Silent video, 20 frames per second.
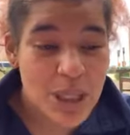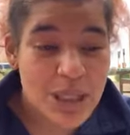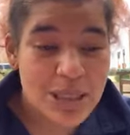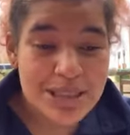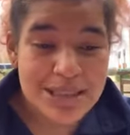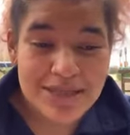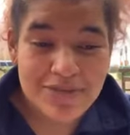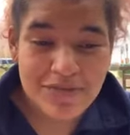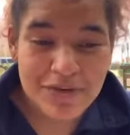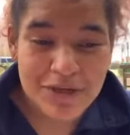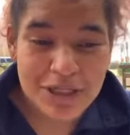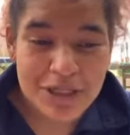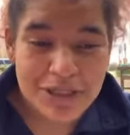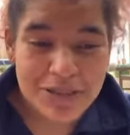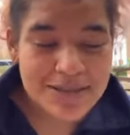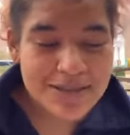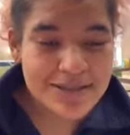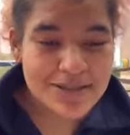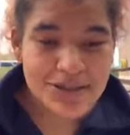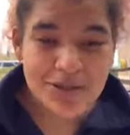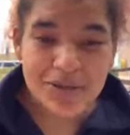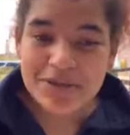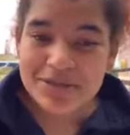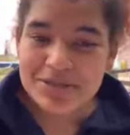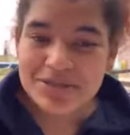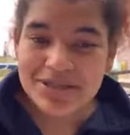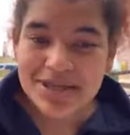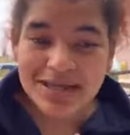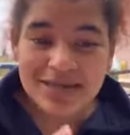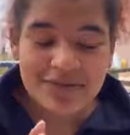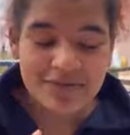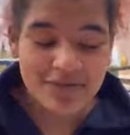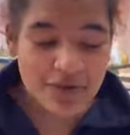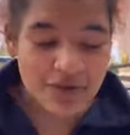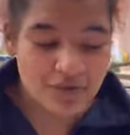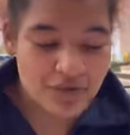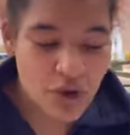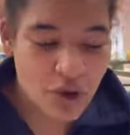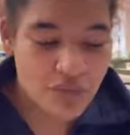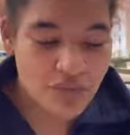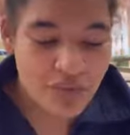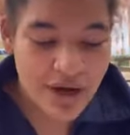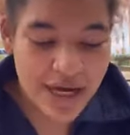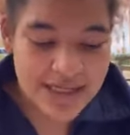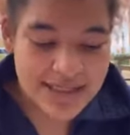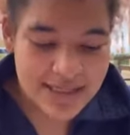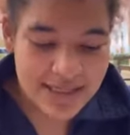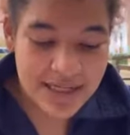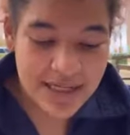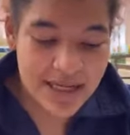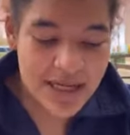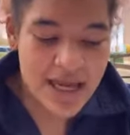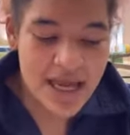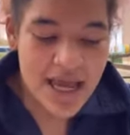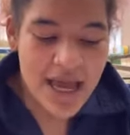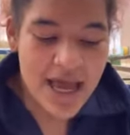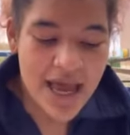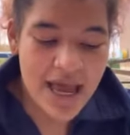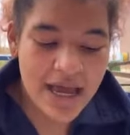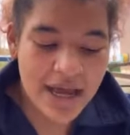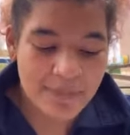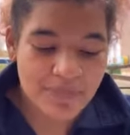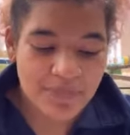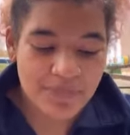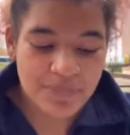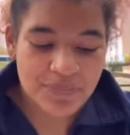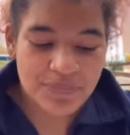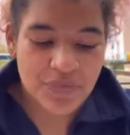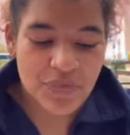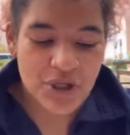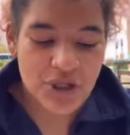difficult to understand if you've not read it.